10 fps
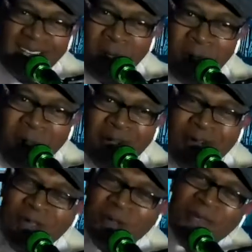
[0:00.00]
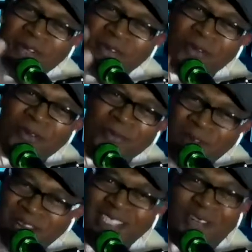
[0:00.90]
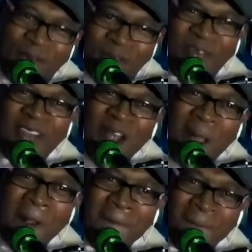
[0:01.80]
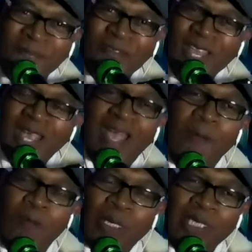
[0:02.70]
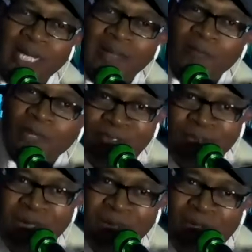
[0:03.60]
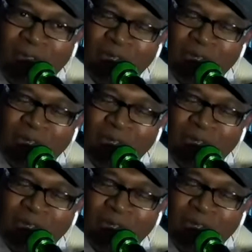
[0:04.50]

Oh, you've been doing your research. Yeah. Well, see, it's the Wright brothers.